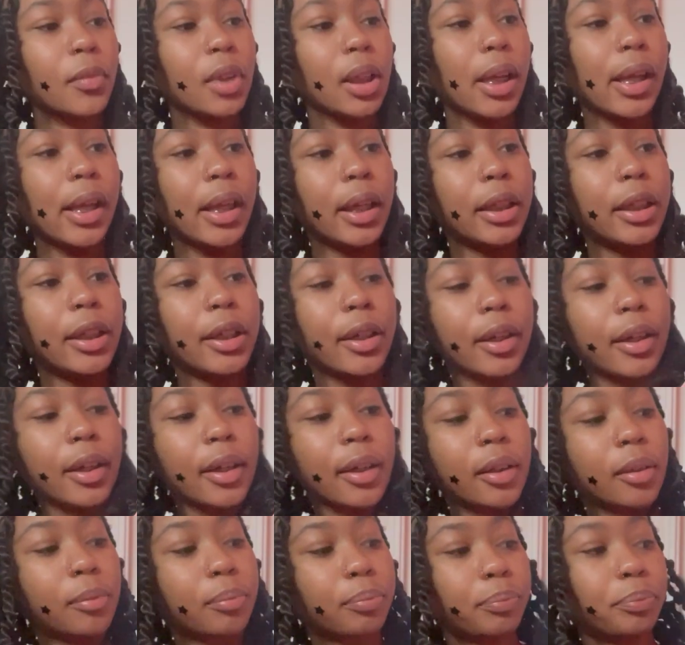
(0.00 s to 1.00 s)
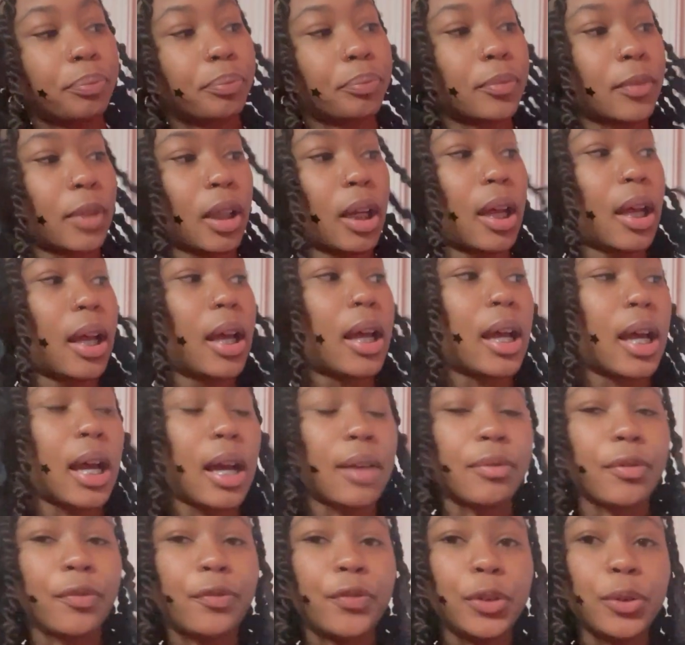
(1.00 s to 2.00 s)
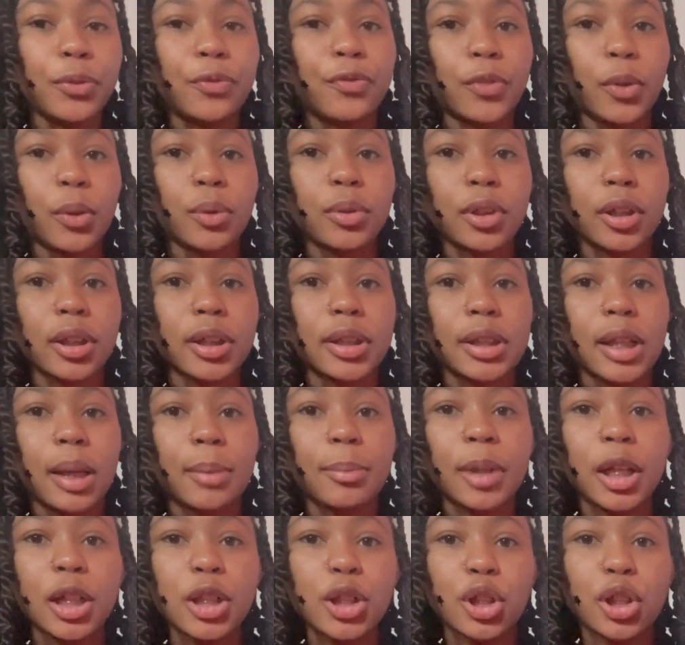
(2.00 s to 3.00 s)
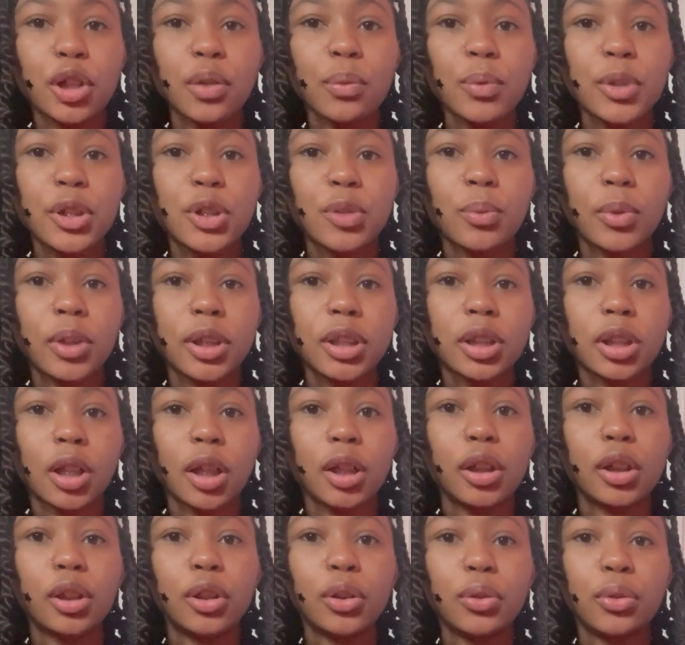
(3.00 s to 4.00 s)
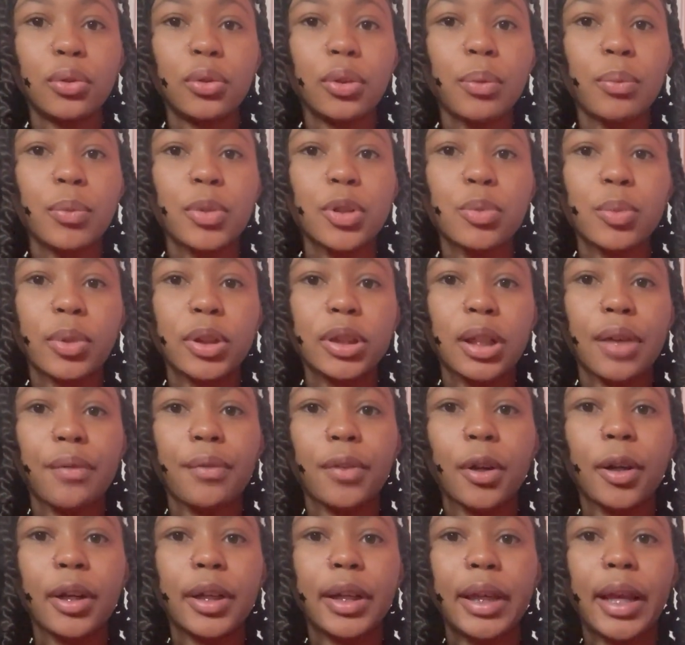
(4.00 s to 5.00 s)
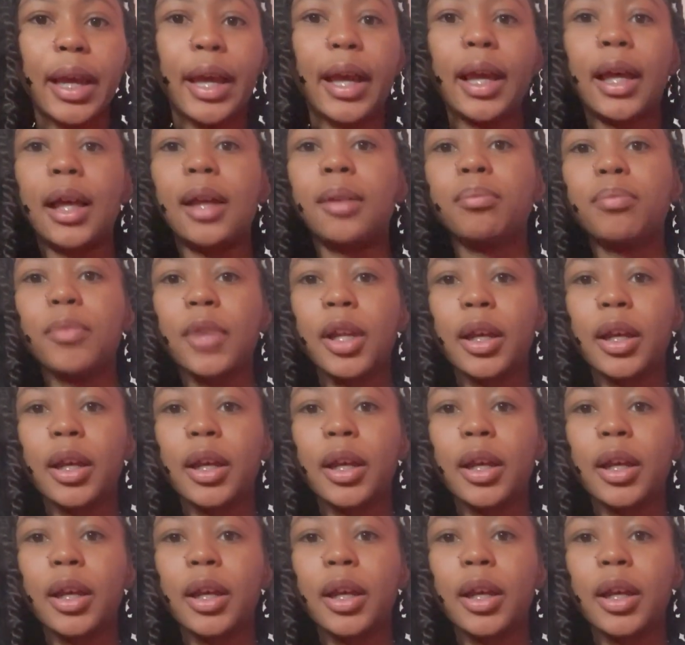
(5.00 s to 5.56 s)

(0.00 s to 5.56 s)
In here I have a few folders. I'm not sure which ones are new and which ones I've already had.